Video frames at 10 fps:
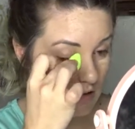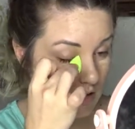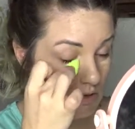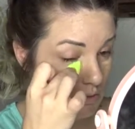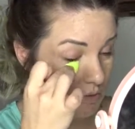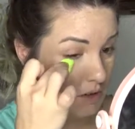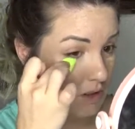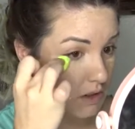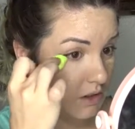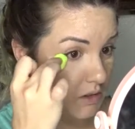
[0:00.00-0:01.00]
Gets really
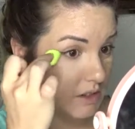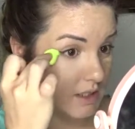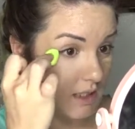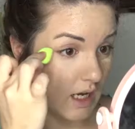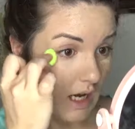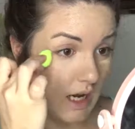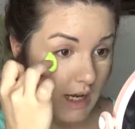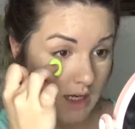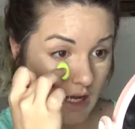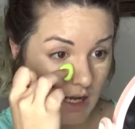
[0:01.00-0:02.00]
close to the
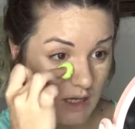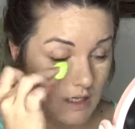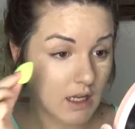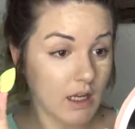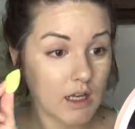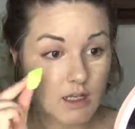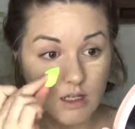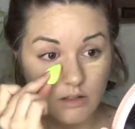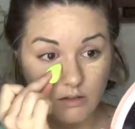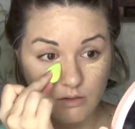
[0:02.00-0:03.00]
eye, and
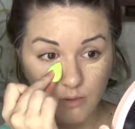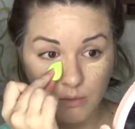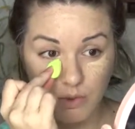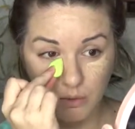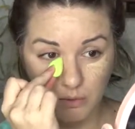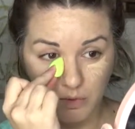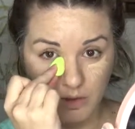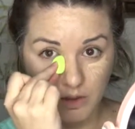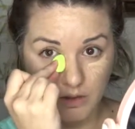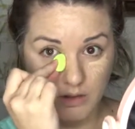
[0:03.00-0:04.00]
it would be
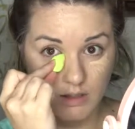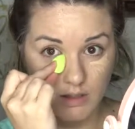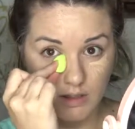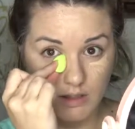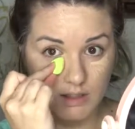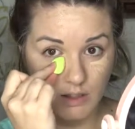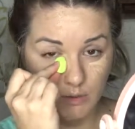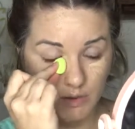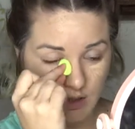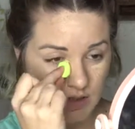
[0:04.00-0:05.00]
really good. It's like
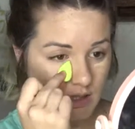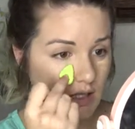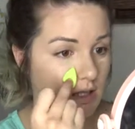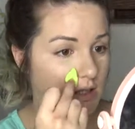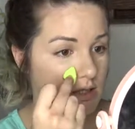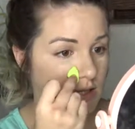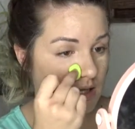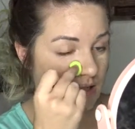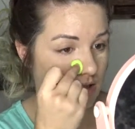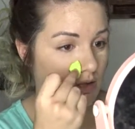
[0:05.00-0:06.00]
really good to get into
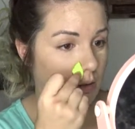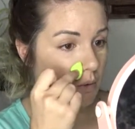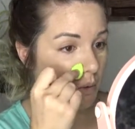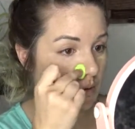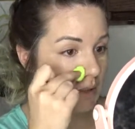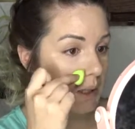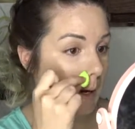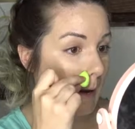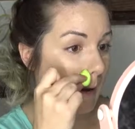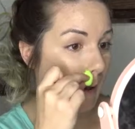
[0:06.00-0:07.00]
that inner corner
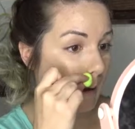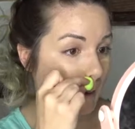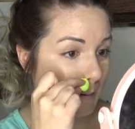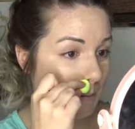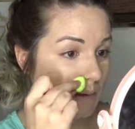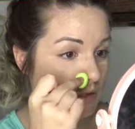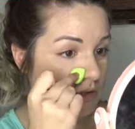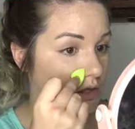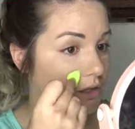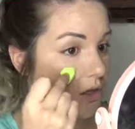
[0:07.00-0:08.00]
and
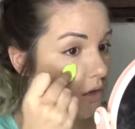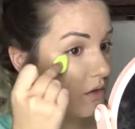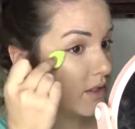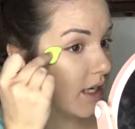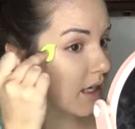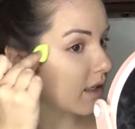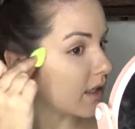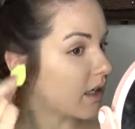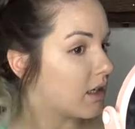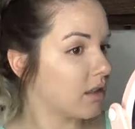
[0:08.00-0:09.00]
around the nose
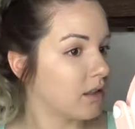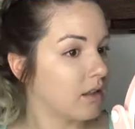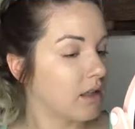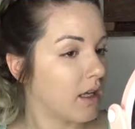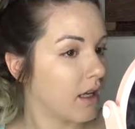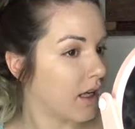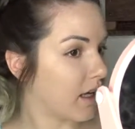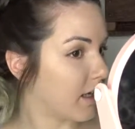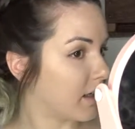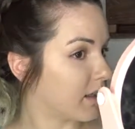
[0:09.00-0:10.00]
area.
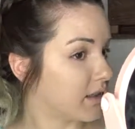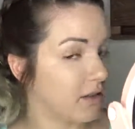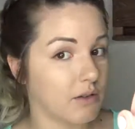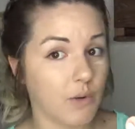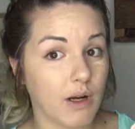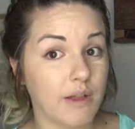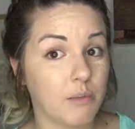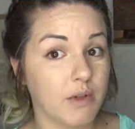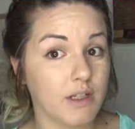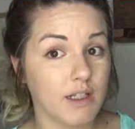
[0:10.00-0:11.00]
And wow,
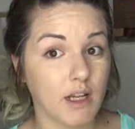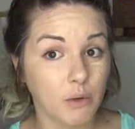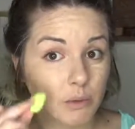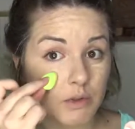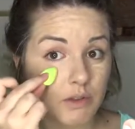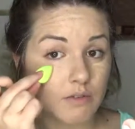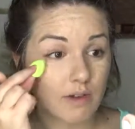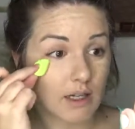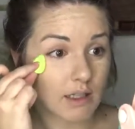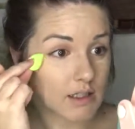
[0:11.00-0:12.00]
that blended out really
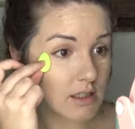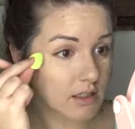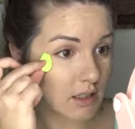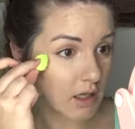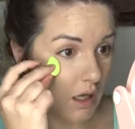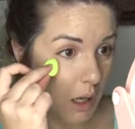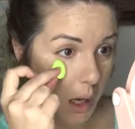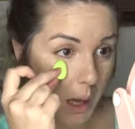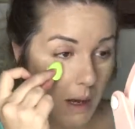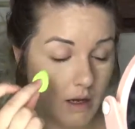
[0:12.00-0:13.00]
fast.
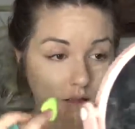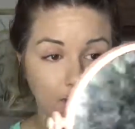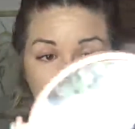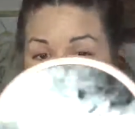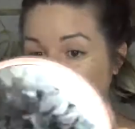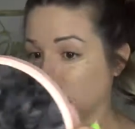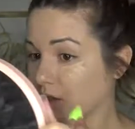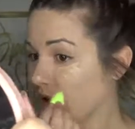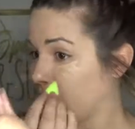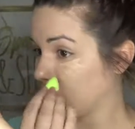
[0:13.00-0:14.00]
Let's
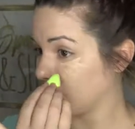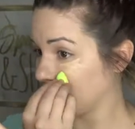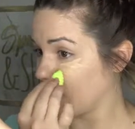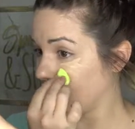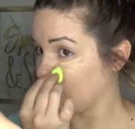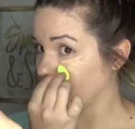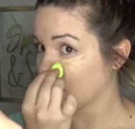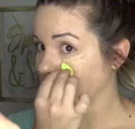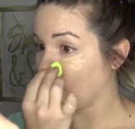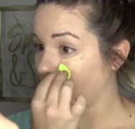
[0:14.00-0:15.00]
go in with the other
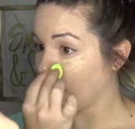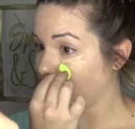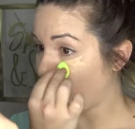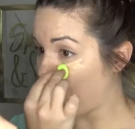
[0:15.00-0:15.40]
side